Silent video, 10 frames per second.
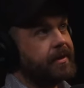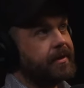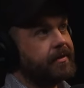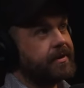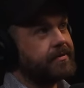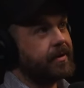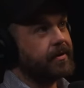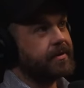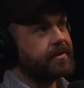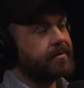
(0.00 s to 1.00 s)
you know, as
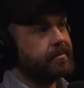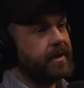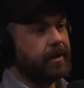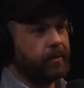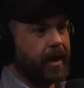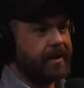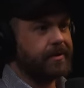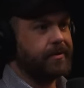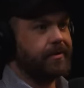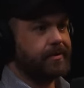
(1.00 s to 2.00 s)
far as being a
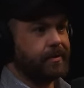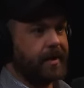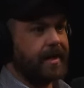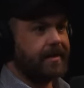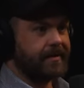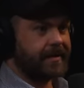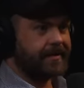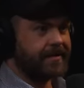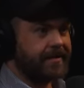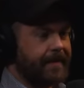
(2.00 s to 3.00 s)
writer and creating
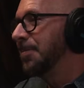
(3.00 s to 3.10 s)
things?